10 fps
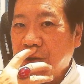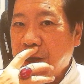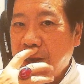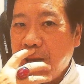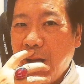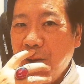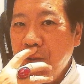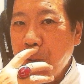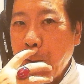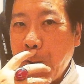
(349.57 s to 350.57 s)
okay,
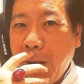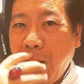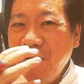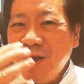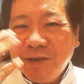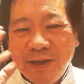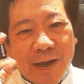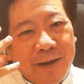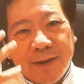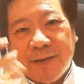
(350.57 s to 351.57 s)
how does he
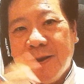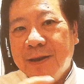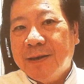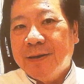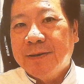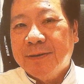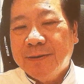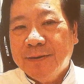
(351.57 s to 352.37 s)
get that thinking?